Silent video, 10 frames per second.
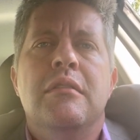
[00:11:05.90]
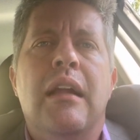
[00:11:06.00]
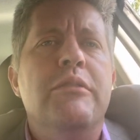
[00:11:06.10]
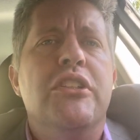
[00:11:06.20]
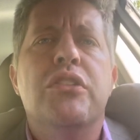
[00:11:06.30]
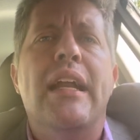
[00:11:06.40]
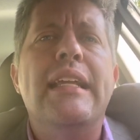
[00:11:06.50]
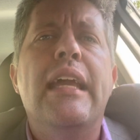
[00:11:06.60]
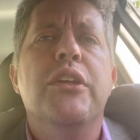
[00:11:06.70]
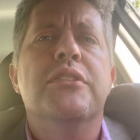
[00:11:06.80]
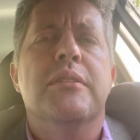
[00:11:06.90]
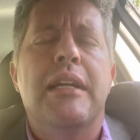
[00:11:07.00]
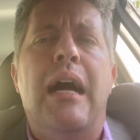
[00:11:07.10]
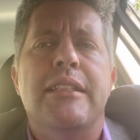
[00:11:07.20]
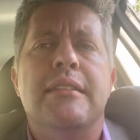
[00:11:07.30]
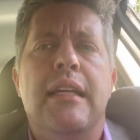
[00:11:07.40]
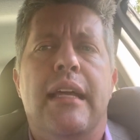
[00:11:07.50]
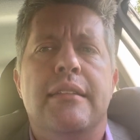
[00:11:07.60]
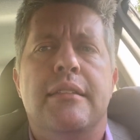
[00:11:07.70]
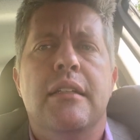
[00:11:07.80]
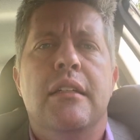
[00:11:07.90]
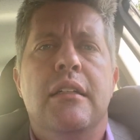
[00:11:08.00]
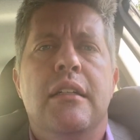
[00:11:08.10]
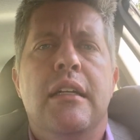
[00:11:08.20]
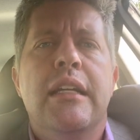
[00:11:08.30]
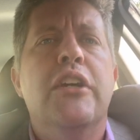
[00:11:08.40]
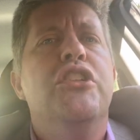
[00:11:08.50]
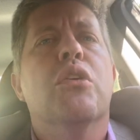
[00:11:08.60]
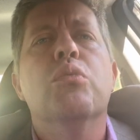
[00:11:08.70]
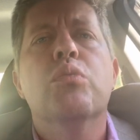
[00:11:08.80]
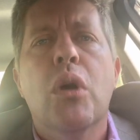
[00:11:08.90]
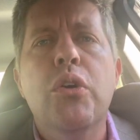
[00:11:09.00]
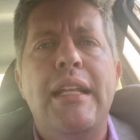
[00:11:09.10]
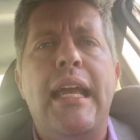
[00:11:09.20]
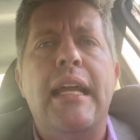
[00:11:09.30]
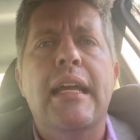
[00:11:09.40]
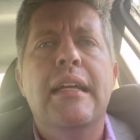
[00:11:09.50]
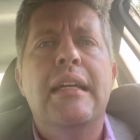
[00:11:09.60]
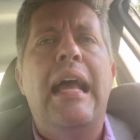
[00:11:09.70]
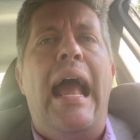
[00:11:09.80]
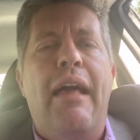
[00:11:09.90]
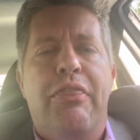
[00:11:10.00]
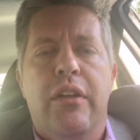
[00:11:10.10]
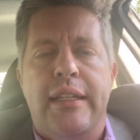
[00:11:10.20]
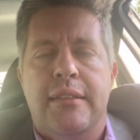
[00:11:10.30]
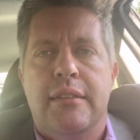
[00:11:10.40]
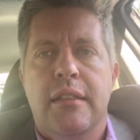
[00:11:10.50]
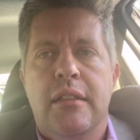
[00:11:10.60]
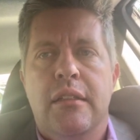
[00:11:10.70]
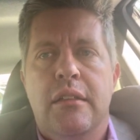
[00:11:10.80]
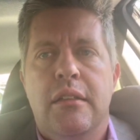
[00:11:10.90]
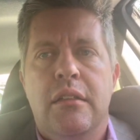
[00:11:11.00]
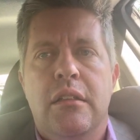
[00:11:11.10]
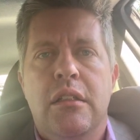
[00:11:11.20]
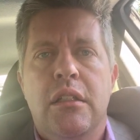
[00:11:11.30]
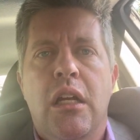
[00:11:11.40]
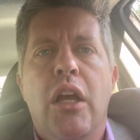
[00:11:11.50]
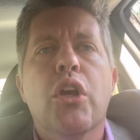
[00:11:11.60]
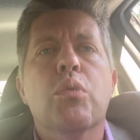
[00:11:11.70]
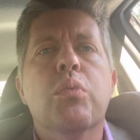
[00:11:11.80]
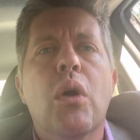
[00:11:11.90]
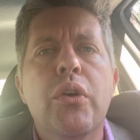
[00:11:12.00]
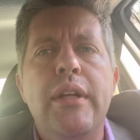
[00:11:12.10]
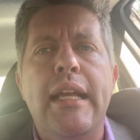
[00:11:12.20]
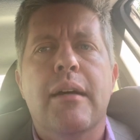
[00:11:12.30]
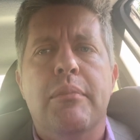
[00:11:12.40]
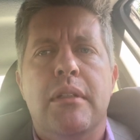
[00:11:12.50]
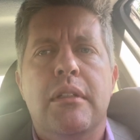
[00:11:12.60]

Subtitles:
I'm just trying to get you some common sense because you're ruining athletes. You're ruining them.